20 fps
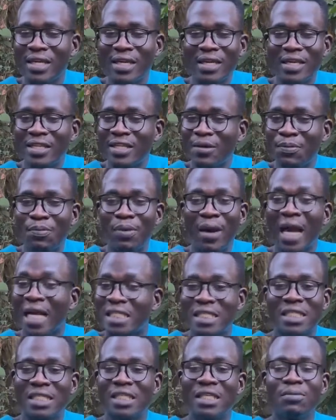deep
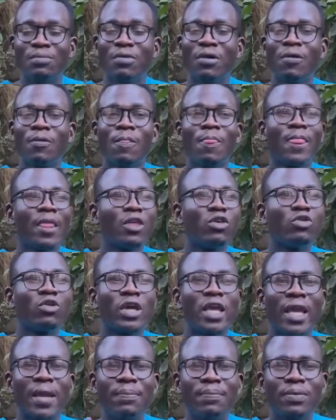asleep. You
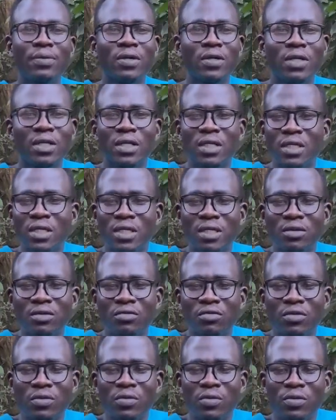
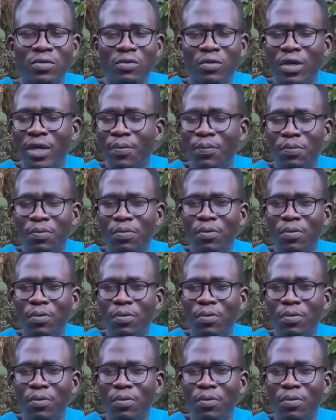keep